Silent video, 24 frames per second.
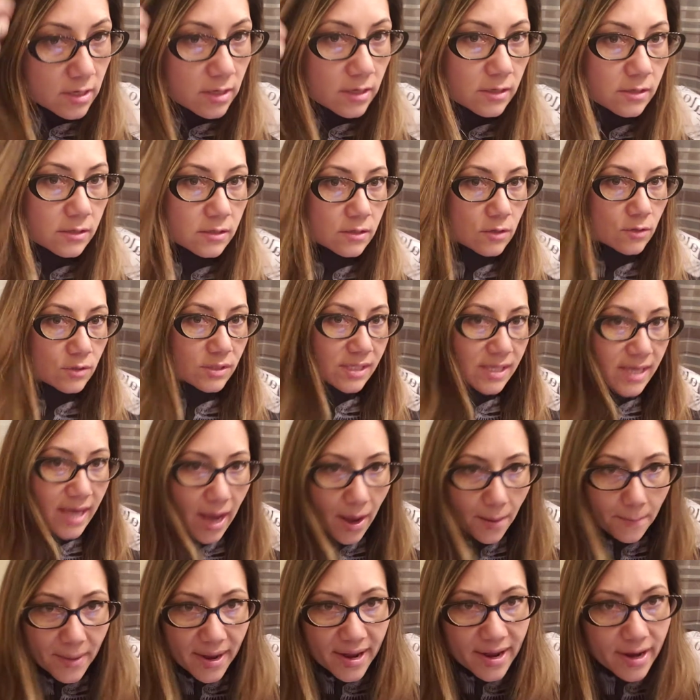So see
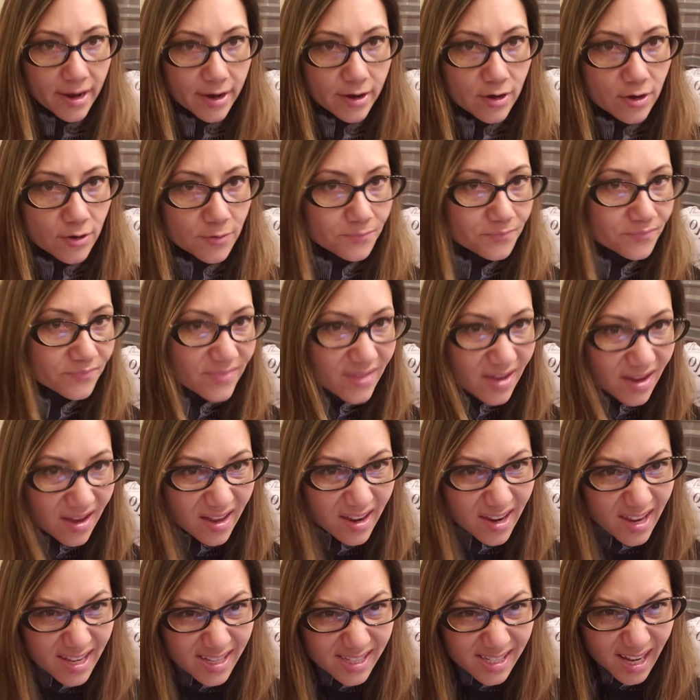how my hair
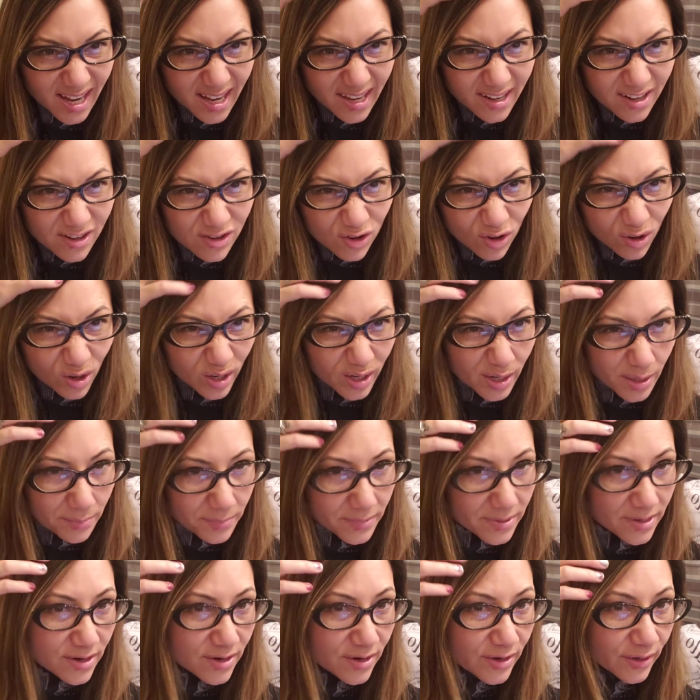it's kind of dark up
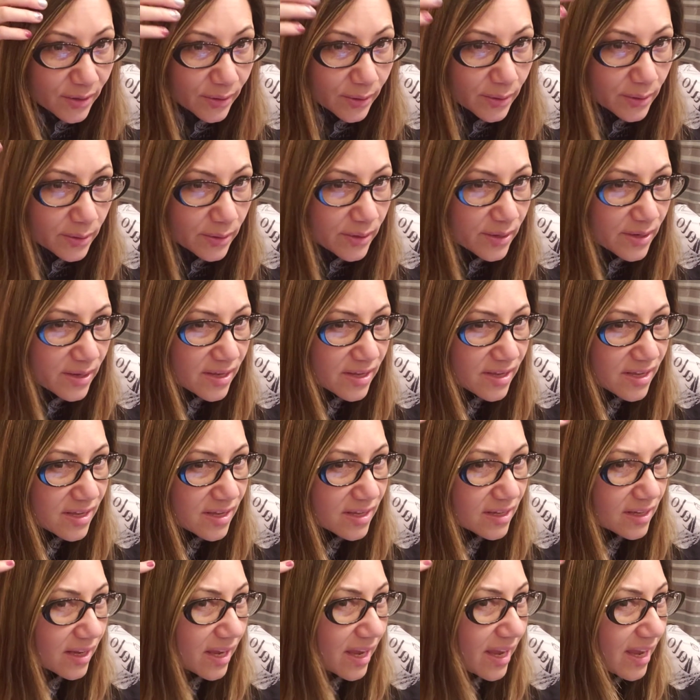here
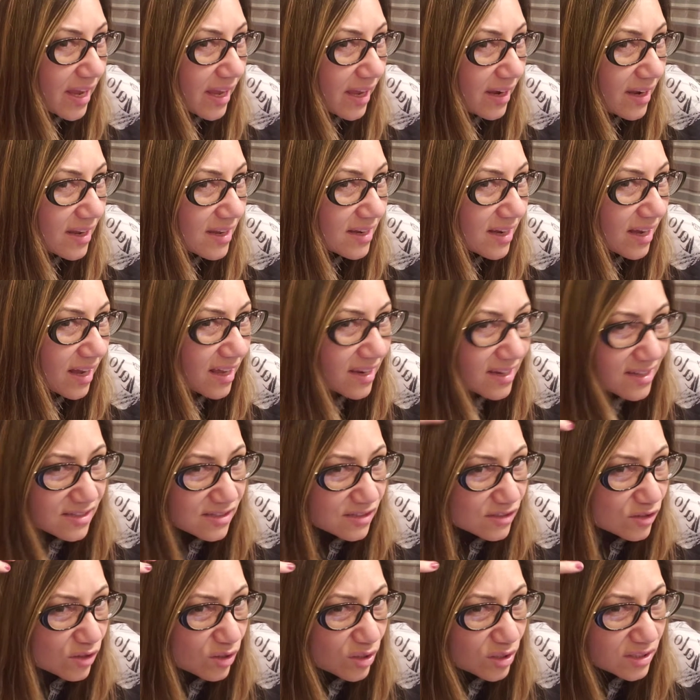and it kind of
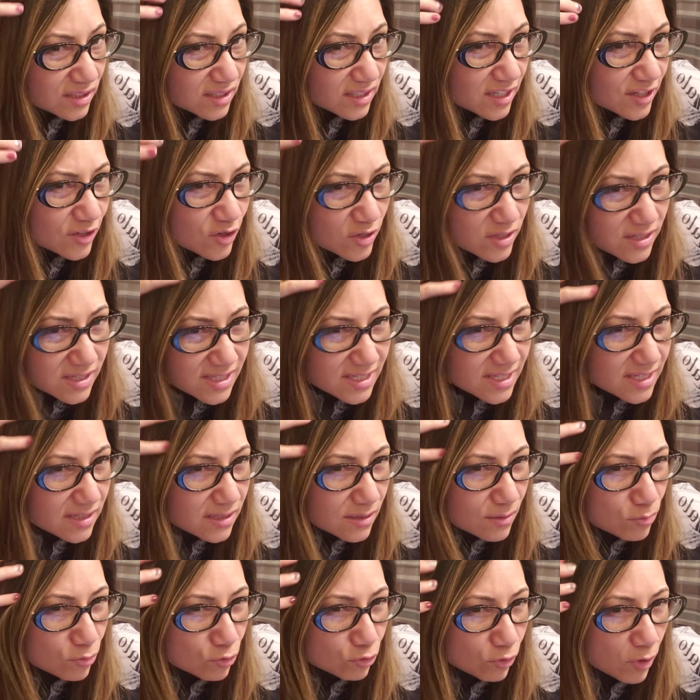starts, you can see
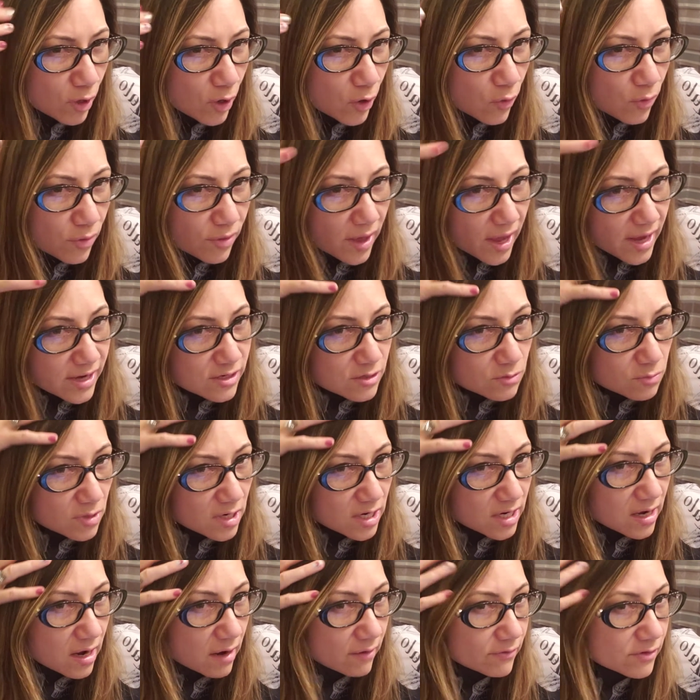some growth. I just want
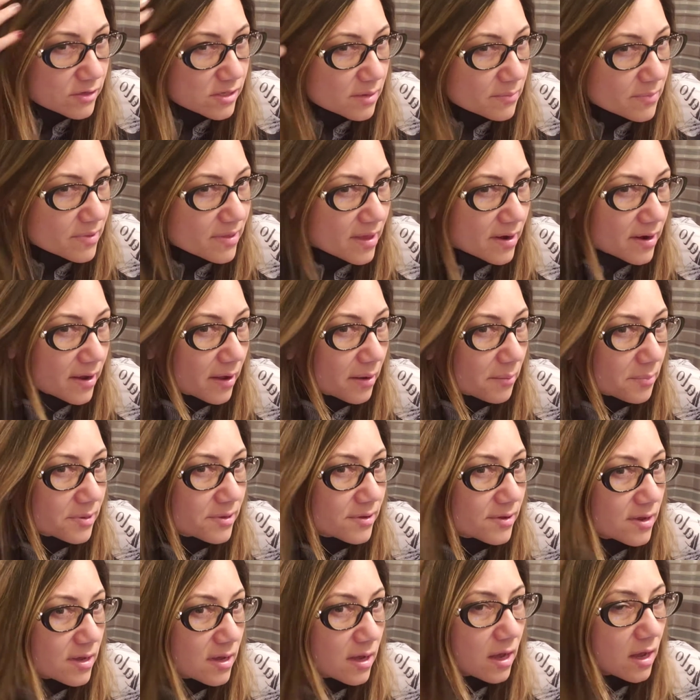to cover some of that up
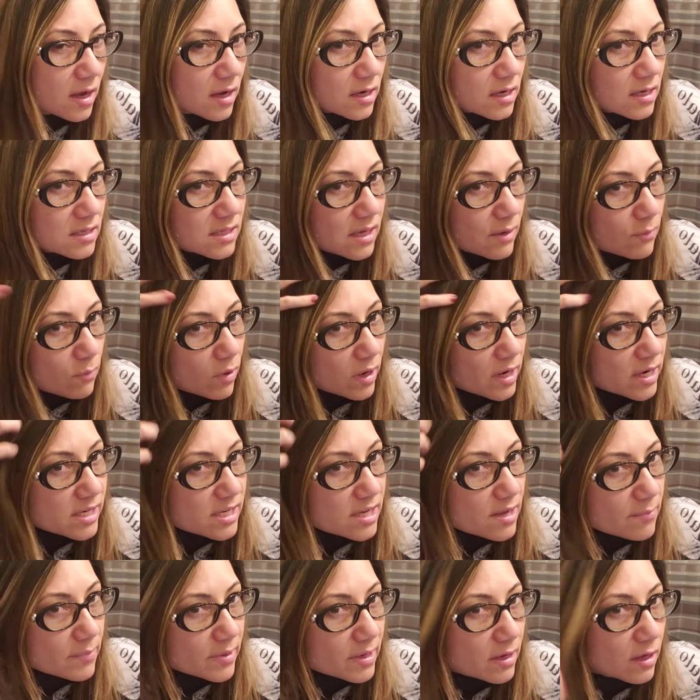because I want it
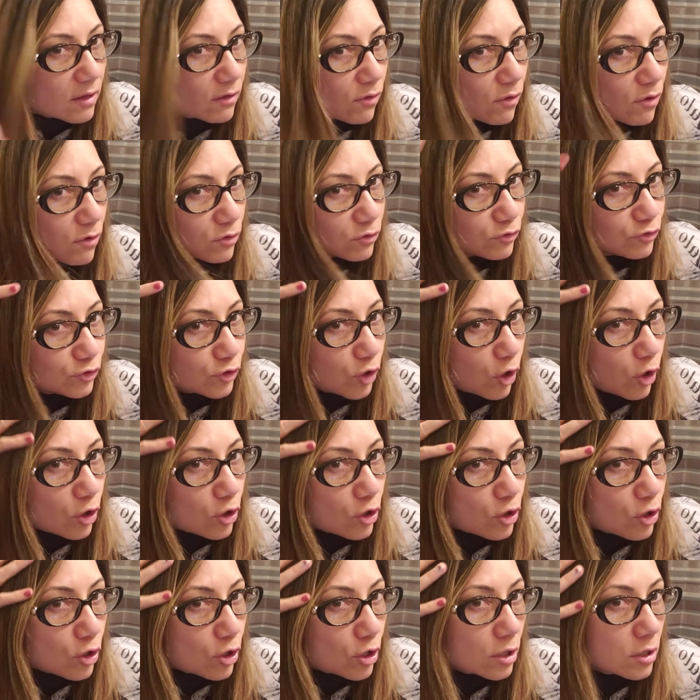to be a little
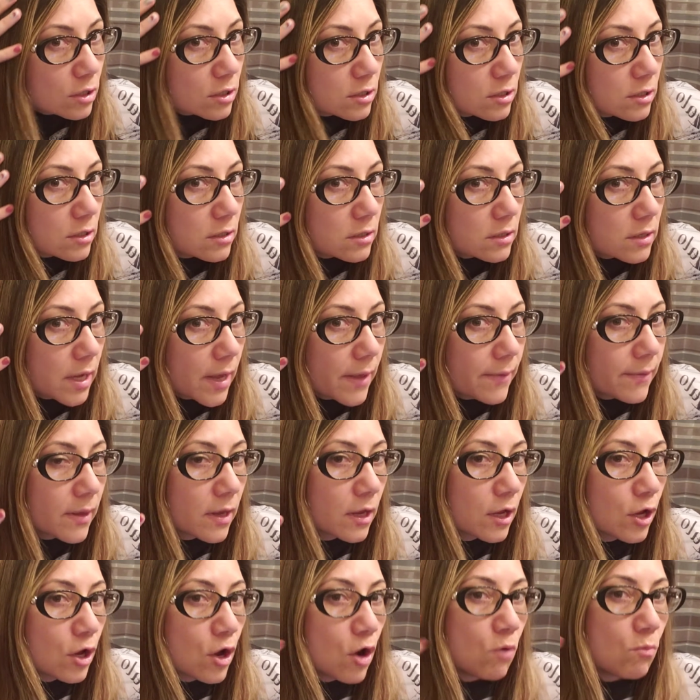darker and
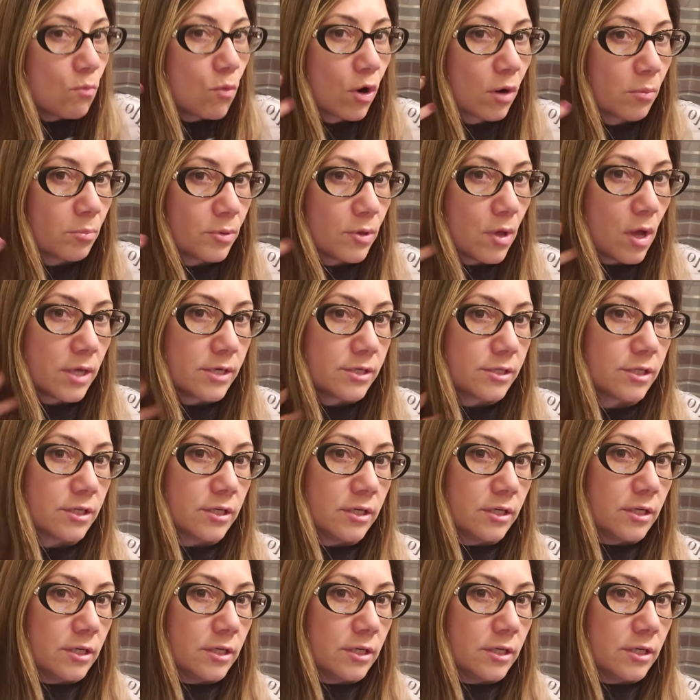then go more blonde.